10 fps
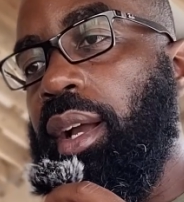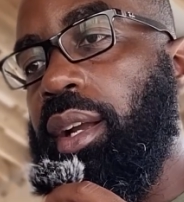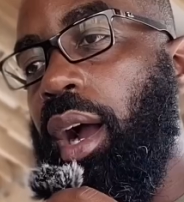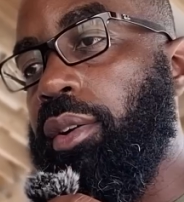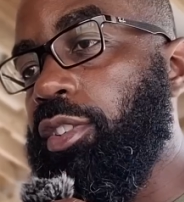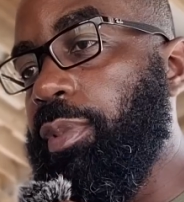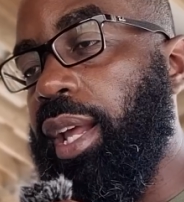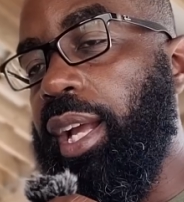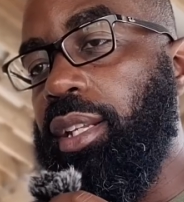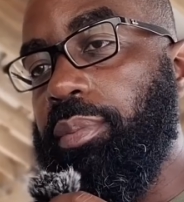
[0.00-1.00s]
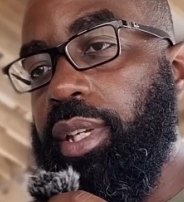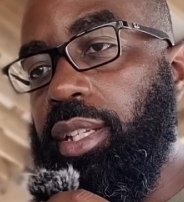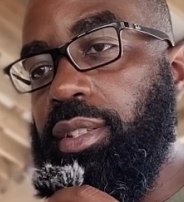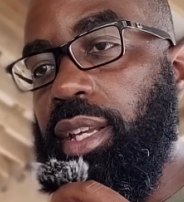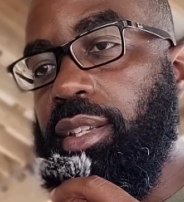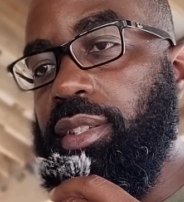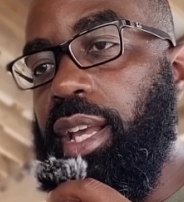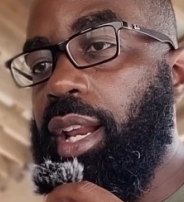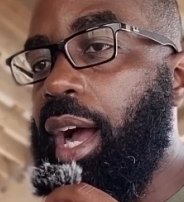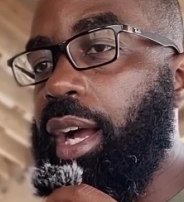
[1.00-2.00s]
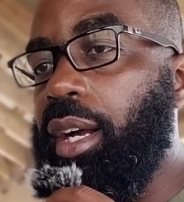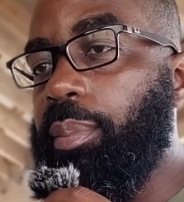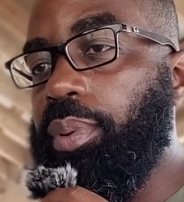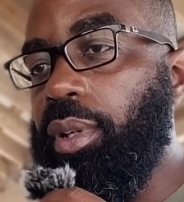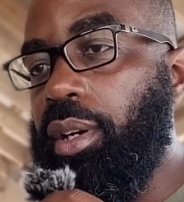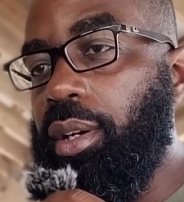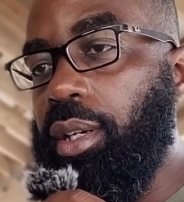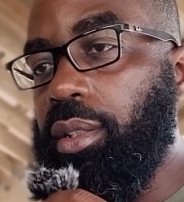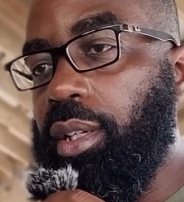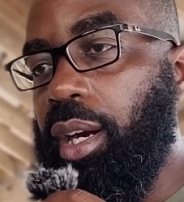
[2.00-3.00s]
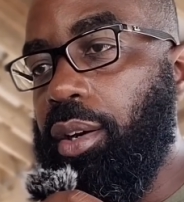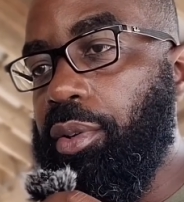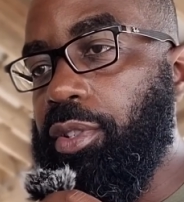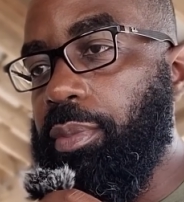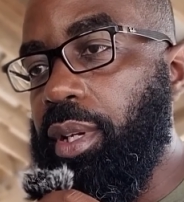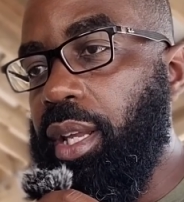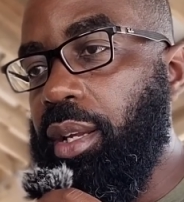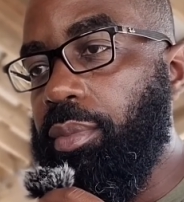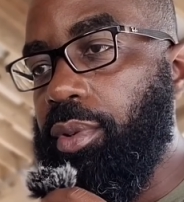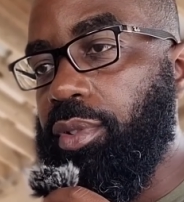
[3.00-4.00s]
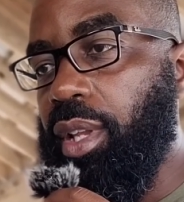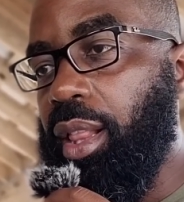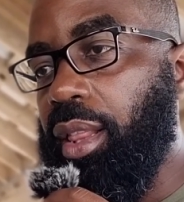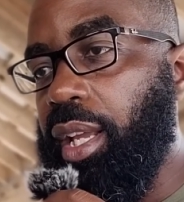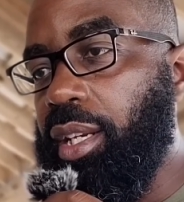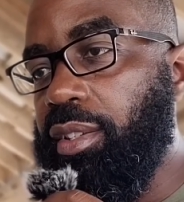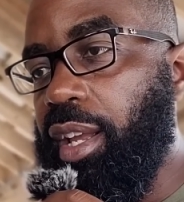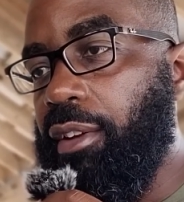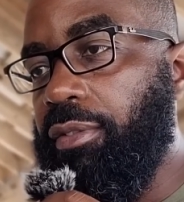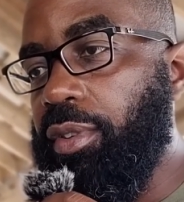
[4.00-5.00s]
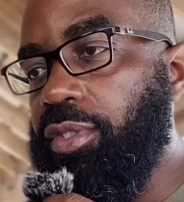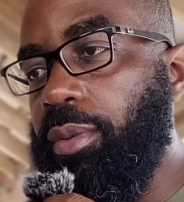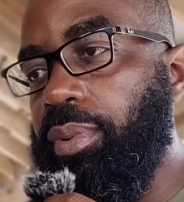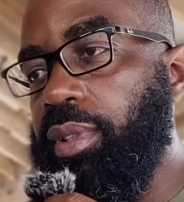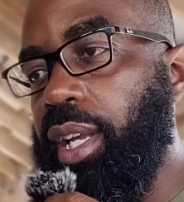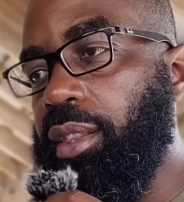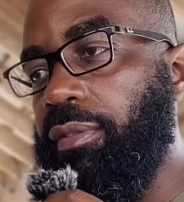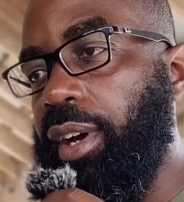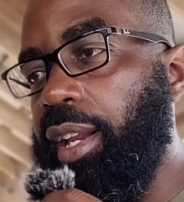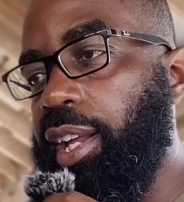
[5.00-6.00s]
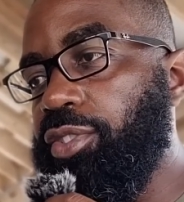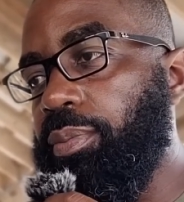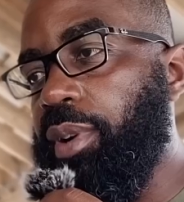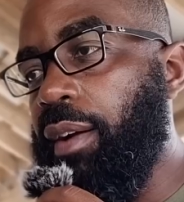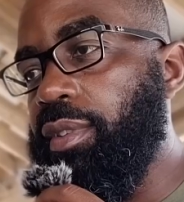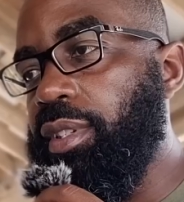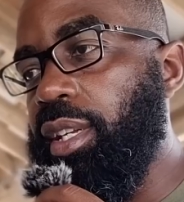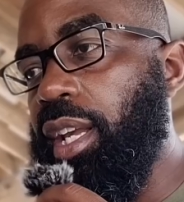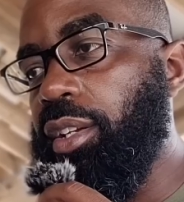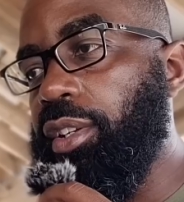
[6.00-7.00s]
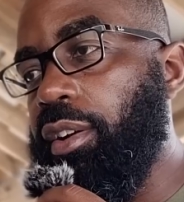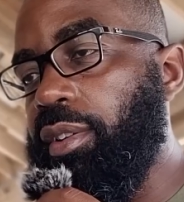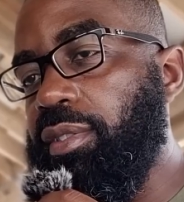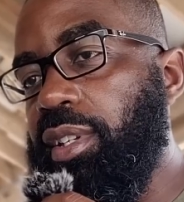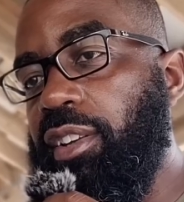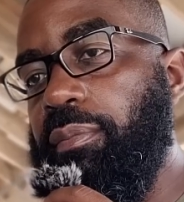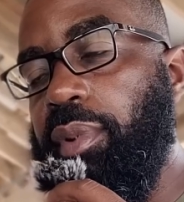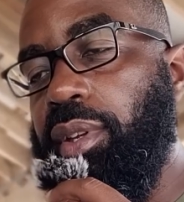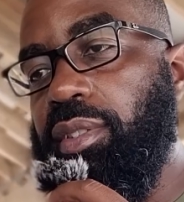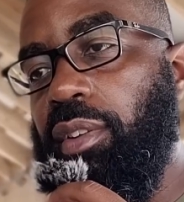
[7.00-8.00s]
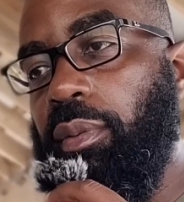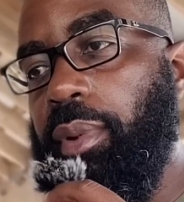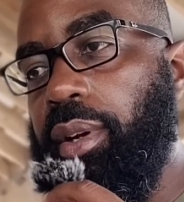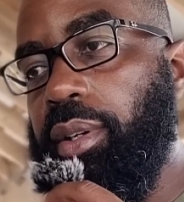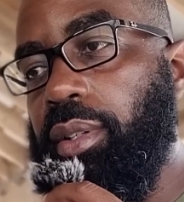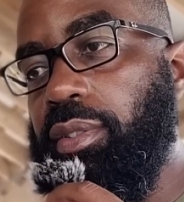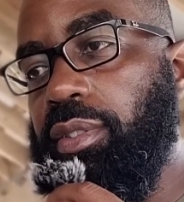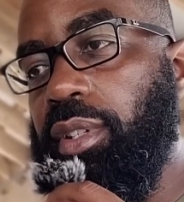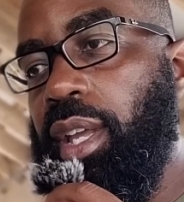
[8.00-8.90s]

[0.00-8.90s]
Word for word: Congressman Andy Biggs says that I applaud Congressman Emmer's latest efforts to protect the financial privacy and currency of millions of Americans.